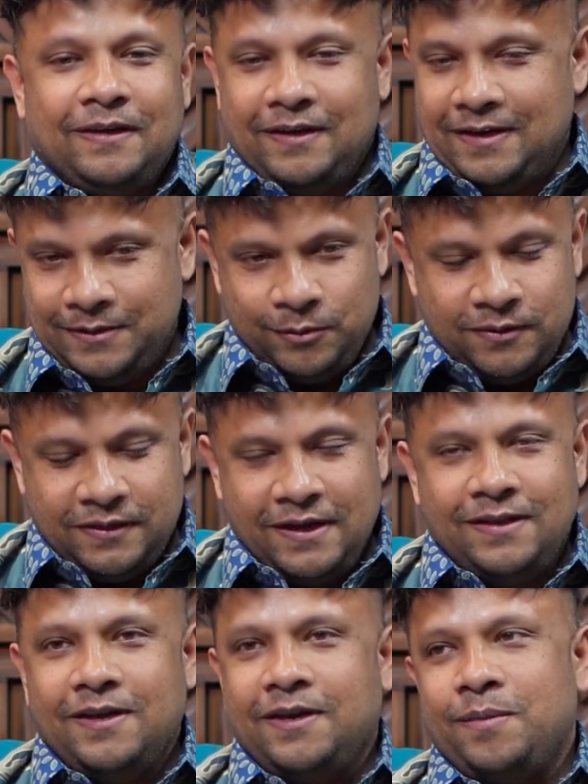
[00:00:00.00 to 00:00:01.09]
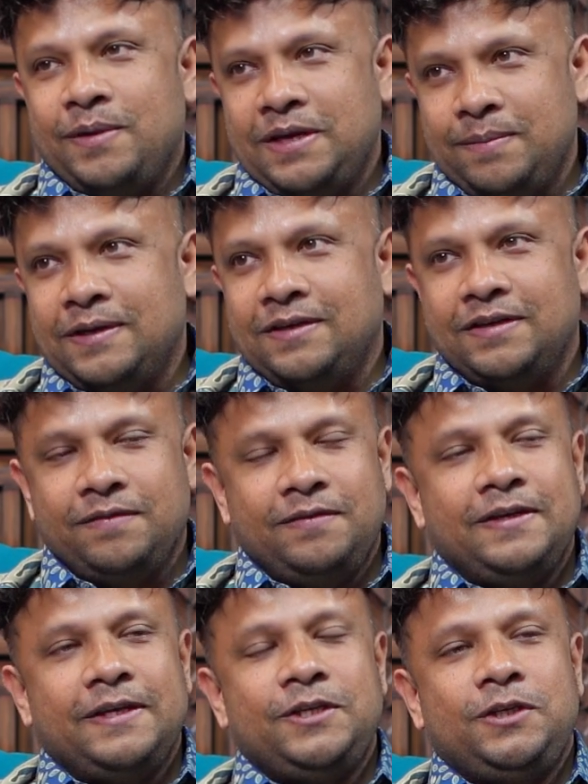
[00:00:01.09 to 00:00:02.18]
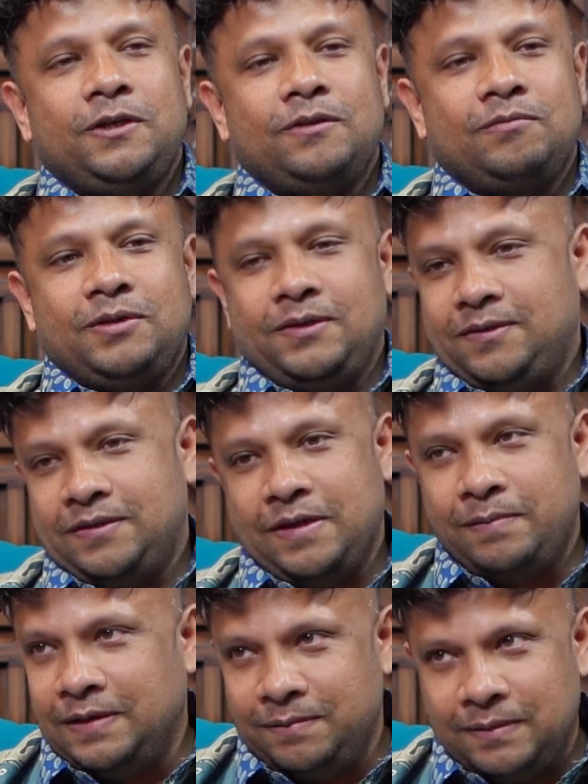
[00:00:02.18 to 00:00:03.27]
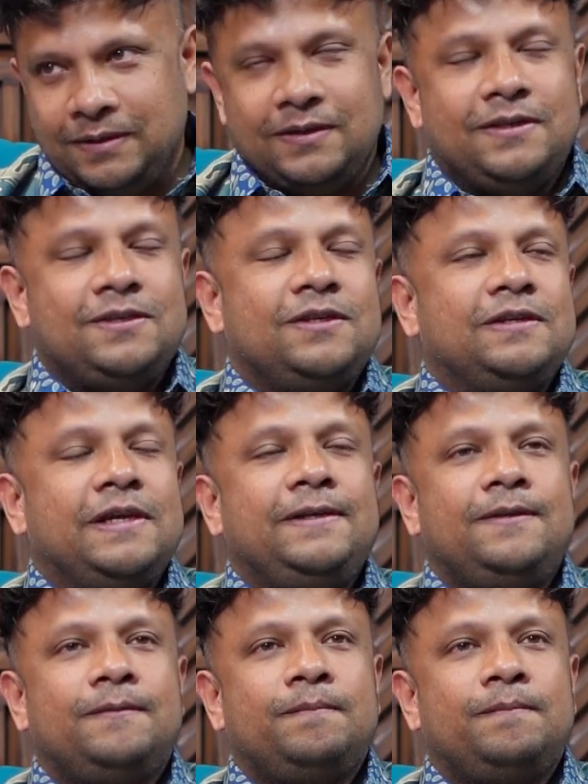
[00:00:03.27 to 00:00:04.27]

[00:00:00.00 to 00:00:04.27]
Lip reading: As you said, there are many definitions available in the internet.